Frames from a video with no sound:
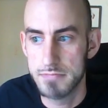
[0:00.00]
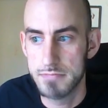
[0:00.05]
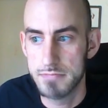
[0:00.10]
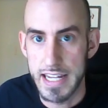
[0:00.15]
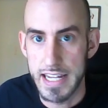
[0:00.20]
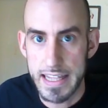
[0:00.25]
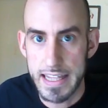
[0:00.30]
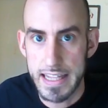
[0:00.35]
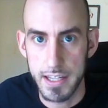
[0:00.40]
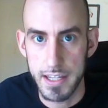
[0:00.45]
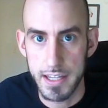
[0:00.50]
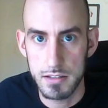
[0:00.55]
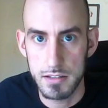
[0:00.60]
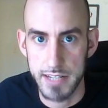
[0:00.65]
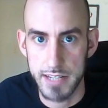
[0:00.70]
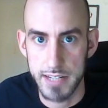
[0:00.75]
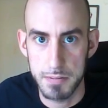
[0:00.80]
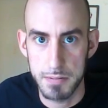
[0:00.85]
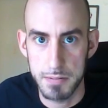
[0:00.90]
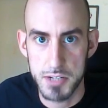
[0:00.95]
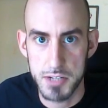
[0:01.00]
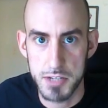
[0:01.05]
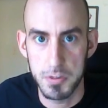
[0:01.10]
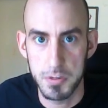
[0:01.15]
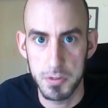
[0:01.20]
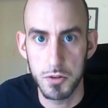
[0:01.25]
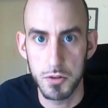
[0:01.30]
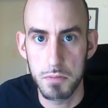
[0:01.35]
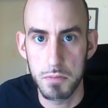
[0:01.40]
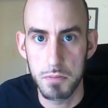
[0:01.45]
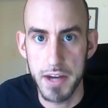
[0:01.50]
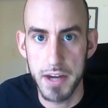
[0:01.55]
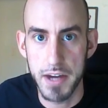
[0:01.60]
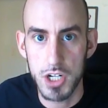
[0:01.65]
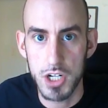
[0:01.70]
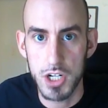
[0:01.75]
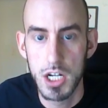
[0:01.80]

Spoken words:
anything, like a +1 or better,